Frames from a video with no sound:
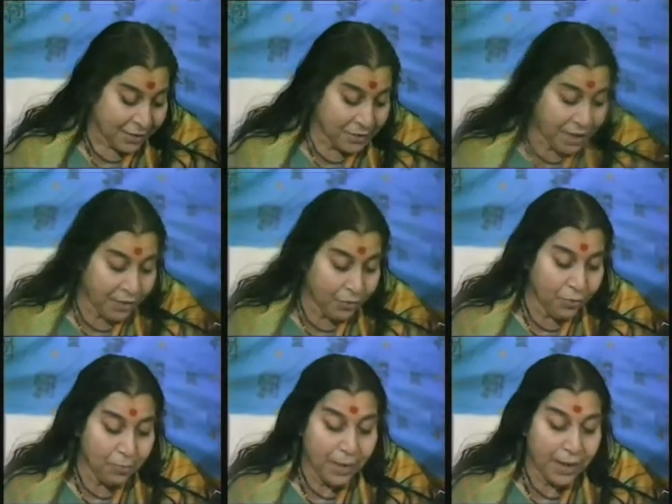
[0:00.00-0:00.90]
You see, I
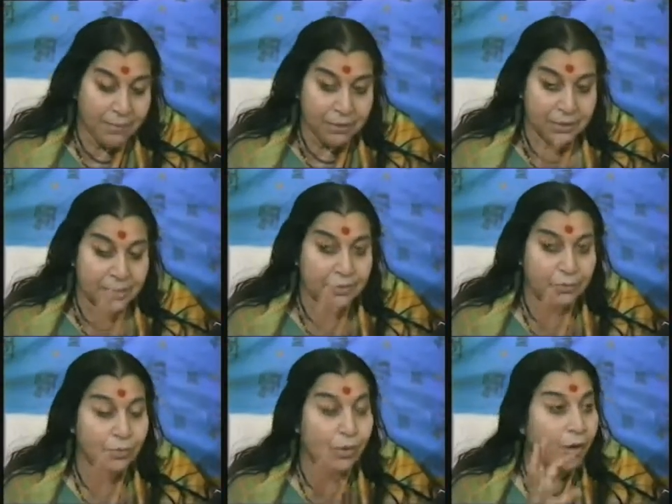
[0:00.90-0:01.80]
don't plan because I
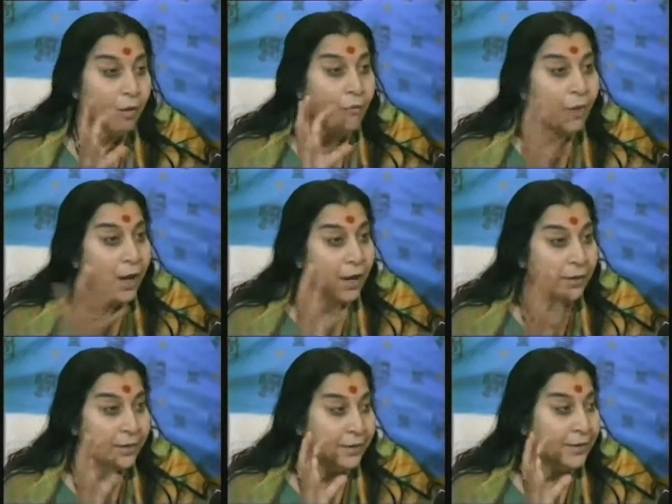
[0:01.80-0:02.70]
don't know how far
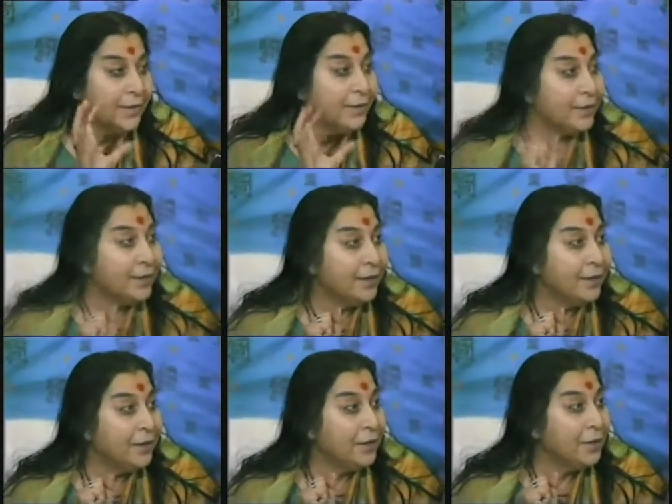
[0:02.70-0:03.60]

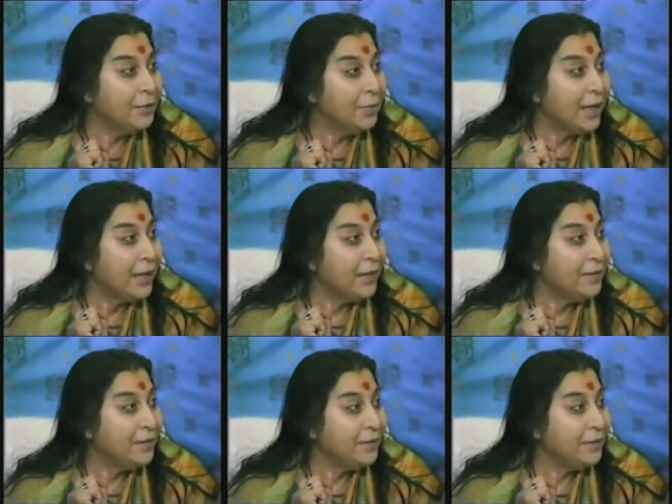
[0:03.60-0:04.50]
uh, my
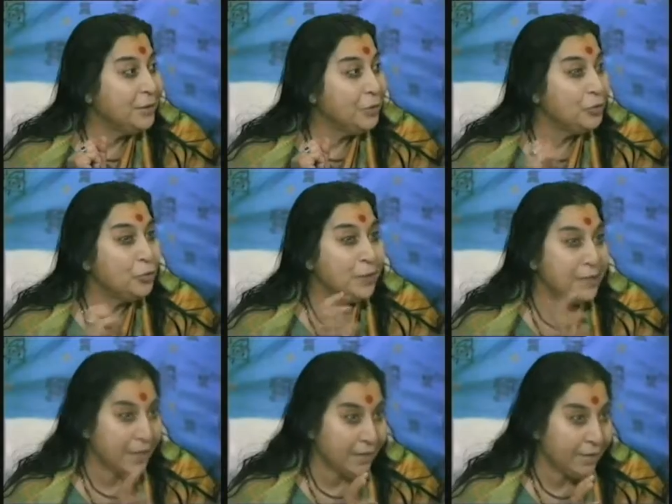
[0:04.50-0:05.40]

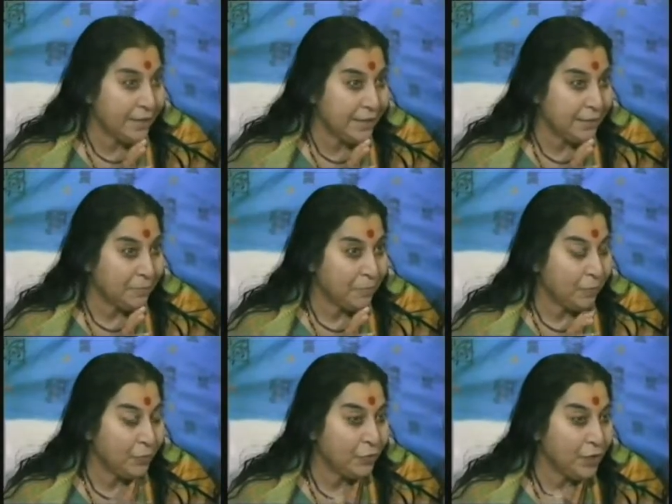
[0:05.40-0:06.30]
instruments are ready.
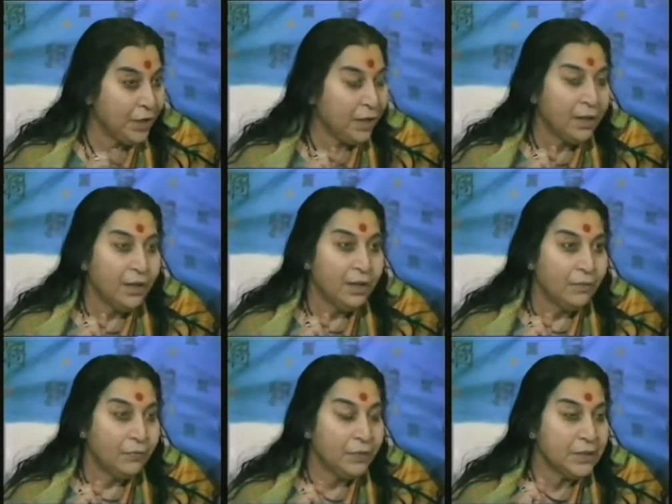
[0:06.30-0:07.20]
You see,
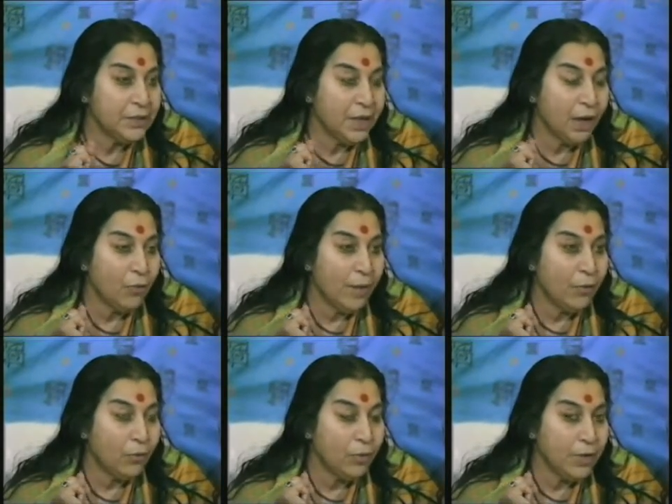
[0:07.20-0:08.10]
first now
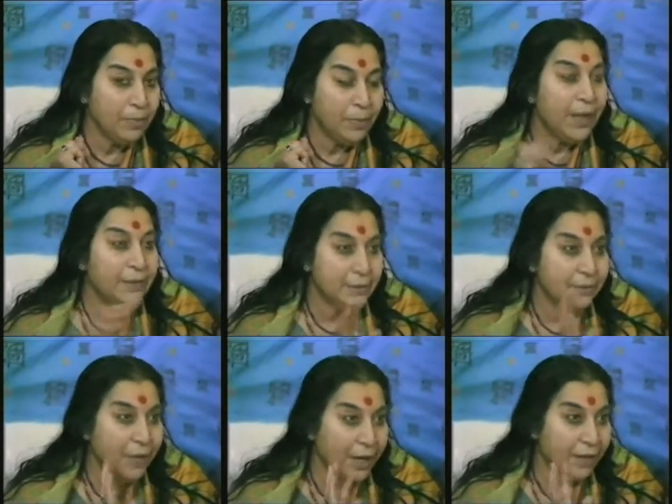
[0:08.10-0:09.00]
my only plans,
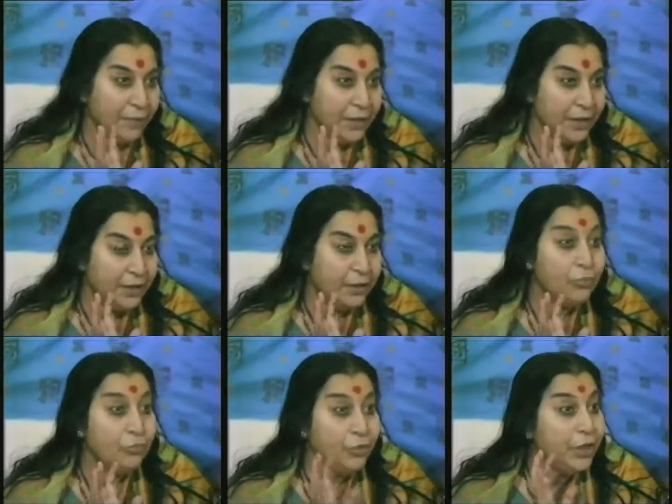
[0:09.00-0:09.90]
if I have any,
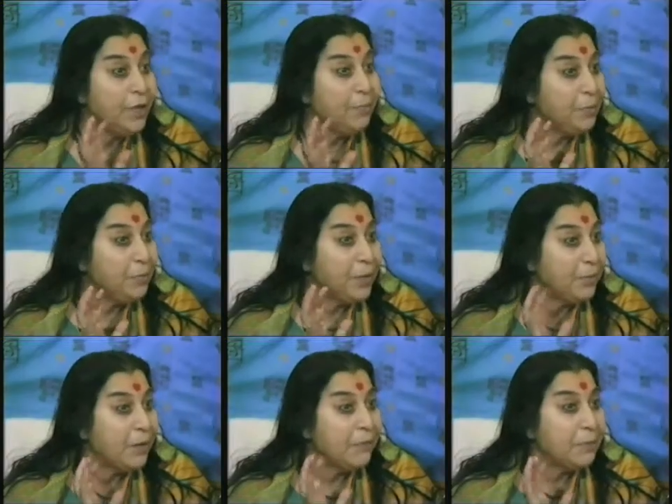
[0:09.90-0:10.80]
is to really prepare
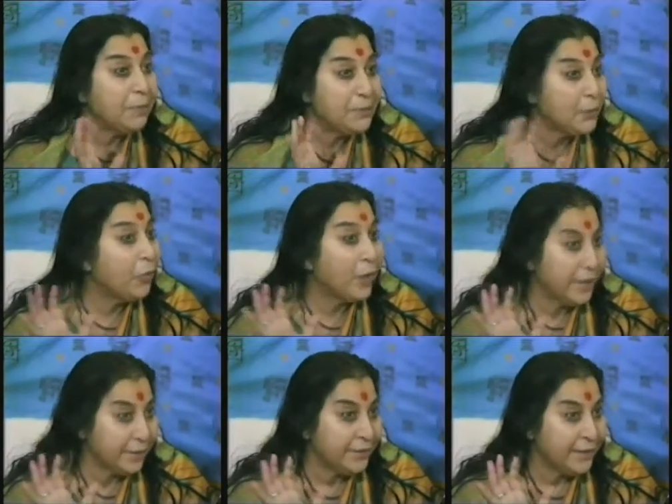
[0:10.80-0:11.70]
my weapons all right.